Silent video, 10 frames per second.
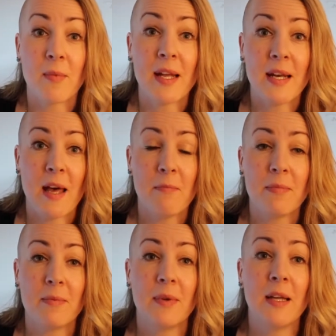my nap,
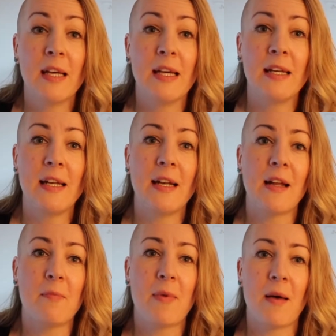I ended
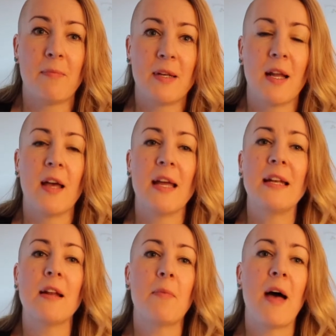
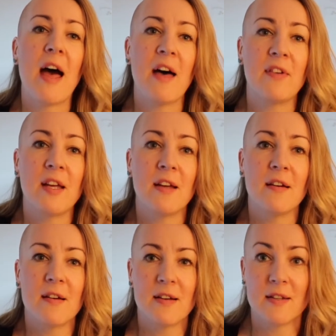up having
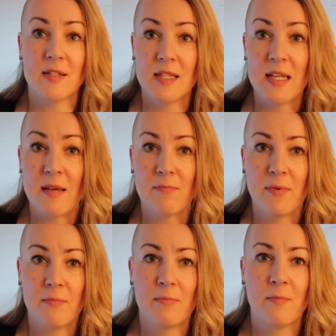a sleep
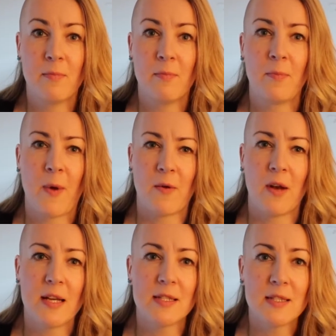
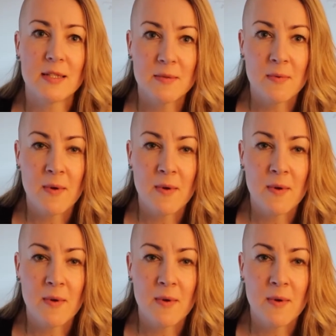paralysis.